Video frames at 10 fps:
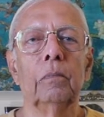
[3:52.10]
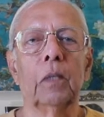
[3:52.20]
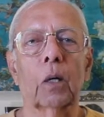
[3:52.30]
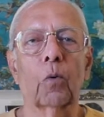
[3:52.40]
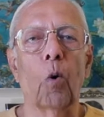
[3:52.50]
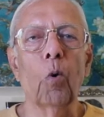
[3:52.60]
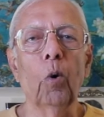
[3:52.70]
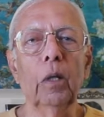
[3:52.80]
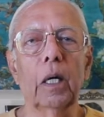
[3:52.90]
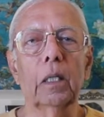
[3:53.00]
The
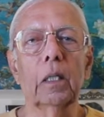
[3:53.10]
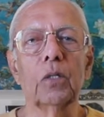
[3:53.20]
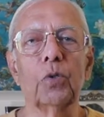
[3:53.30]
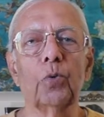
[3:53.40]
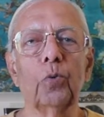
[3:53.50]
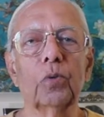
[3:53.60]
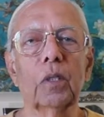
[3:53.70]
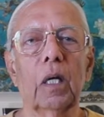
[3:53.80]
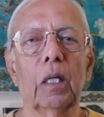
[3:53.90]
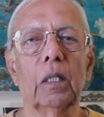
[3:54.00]
coconut is
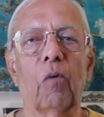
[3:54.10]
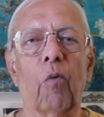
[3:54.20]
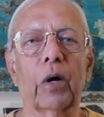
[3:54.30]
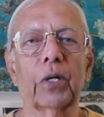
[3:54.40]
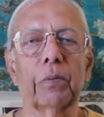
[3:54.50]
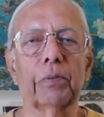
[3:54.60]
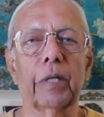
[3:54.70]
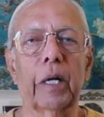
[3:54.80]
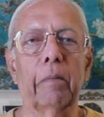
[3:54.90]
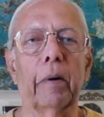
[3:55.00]
used in the worship
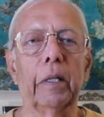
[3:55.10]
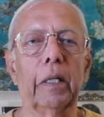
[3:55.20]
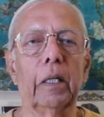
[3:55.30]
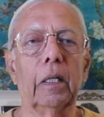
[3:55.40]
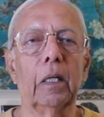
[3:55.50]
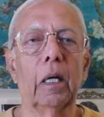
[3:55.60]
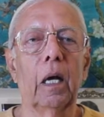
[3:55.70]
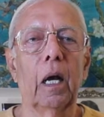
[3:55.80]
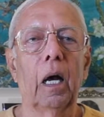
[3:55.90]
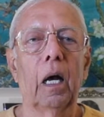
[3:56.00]
ceremony.
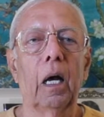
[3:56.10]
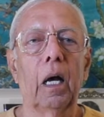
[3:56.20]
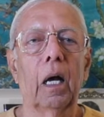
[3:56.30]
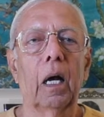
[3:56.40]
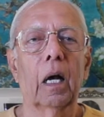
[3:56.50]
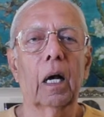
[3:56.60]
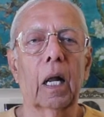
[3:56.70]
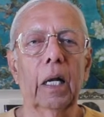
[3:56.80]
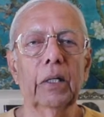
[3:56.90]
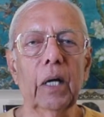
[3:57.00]

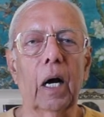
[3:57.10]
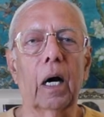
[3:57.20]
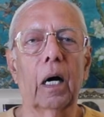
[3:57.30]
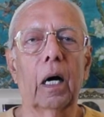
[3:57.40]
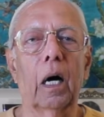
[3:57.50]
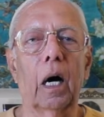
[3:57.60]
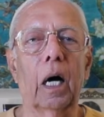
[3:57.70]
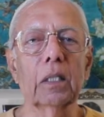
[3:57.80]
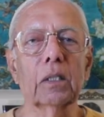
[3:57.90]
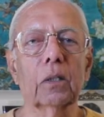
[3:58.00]
Kalasha, a
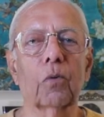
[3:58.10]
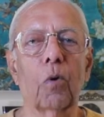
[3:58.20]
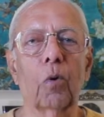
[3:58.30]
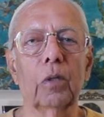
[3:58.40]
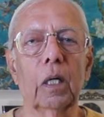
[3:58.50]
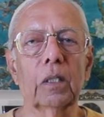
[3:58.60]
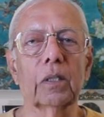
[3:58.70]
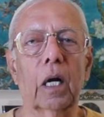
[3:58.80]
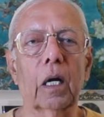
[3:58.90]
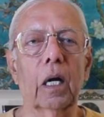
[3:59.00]
husked coconut
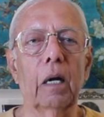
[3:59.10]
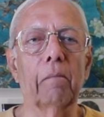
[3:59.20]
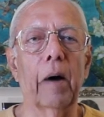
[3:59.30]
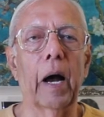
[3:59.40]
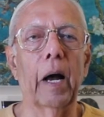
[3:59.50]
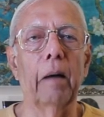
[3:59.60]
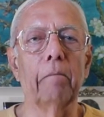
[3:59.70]
circled by